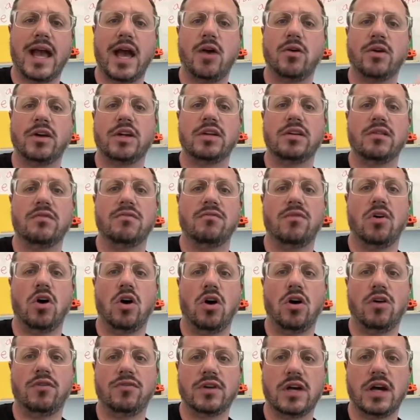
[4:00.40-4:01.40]
how it can
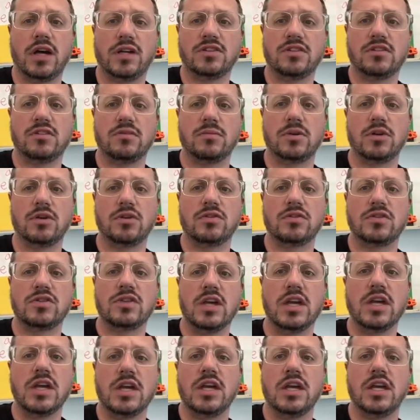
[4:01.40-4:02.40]
involve
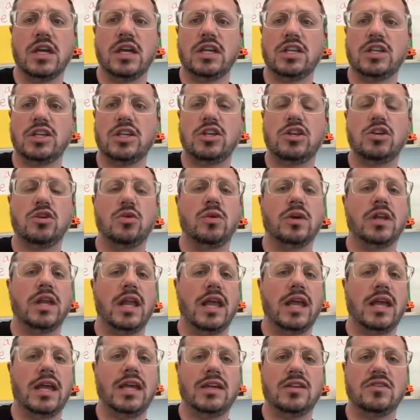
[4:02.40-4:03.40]
customers in
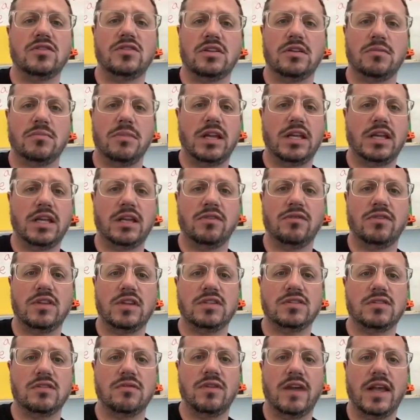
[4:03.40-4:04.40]
Q&As in many of
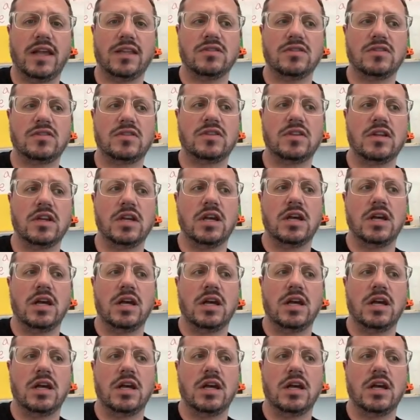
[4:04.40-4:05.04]
these events.